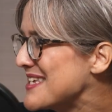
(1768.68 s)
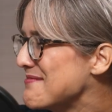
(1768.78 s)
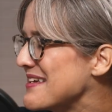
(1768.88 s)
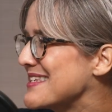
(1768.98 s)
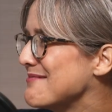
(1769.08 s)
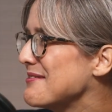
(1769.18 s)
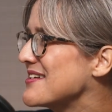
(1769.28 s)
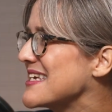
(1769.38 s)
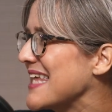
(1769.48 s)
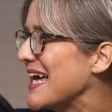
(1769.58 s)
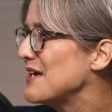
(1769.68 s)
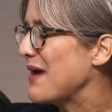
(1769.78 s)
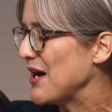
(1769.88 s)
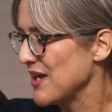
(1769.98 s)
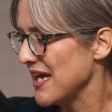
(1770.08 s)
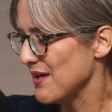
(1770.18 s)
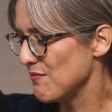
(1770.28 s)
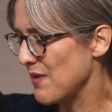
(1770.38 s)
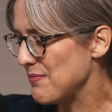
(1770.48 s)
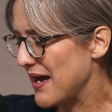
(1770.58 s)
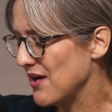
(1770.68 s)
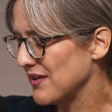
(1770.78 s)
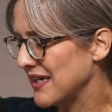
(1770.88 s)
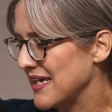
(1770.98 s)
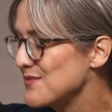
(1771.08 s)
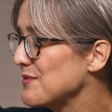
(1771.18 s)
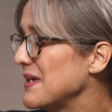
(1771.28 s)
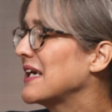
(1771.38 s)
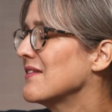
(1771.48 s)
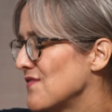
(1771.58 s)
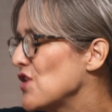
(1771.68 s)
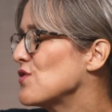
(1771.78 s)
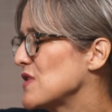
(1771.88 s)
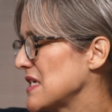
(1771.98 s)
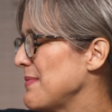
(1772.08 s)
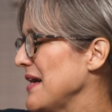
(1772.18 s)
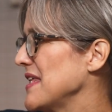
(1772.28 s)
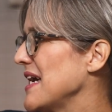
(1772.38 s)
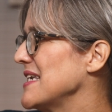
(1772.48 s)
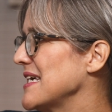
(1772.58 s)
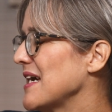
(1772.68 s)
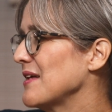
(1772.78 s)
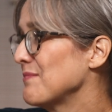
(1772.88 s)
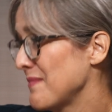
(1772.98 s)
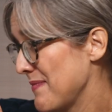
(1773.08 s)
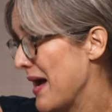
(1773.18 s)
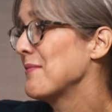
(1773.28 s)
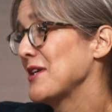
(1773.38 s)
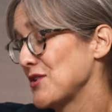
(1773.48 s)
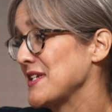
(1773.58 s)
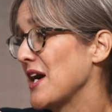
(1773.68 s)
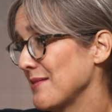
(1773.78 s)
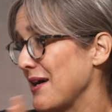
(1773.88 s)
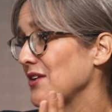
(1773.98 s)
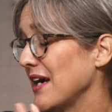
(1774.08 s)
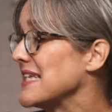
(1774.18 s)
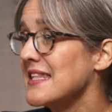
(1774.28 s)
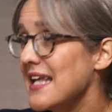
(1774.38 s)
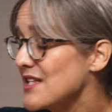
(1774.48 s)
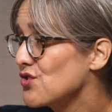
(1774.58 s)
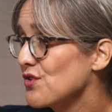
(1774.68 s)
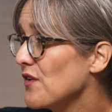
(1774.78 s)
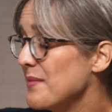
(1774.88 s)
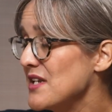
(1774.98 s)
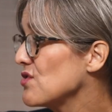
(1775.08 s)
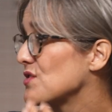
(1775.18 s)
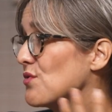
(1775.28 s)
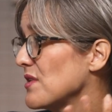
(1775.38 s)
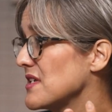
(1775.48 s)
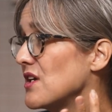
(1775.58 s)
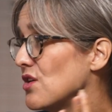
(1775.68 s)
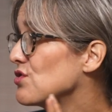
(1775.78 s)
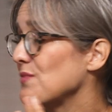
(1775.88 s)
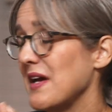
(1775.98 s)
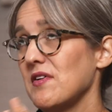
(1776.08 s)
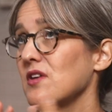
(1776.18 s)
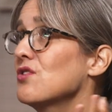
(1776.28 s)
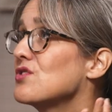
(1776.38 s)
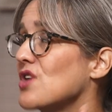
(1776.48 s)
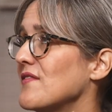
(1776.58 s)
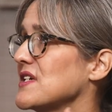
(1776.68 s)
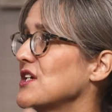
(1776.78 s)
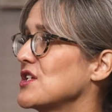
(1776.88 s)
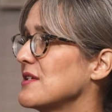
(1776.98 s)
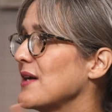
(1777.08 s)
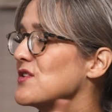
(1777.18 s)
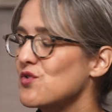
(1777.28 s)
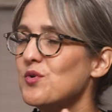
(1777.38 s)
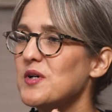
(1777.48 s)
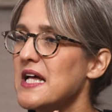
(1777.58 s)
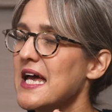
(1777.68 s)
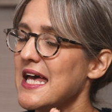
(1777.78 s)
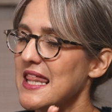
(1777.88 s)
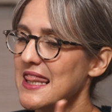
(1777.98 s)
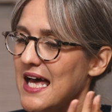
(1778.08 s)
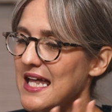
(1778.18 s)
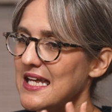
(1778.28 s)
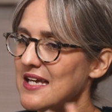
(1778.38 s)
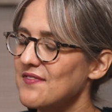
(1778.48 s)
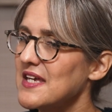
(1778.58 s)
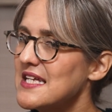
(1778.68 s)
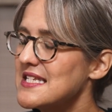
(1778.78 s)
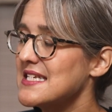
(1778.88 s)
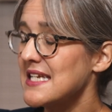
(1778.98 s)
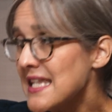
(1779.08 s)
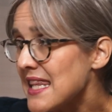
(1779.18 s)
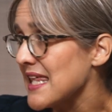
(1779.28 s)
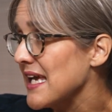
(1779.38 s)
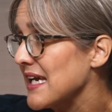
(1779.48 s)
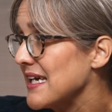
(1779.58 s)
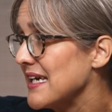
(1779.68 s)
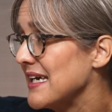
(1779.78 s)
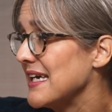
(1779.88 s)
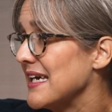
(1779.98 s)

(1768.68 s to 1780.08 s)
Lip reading: something similar to that about kids would be confused about the idea of how much we talk about grades. And that's true for me too. We have huge conversations about school that if kids didn't think,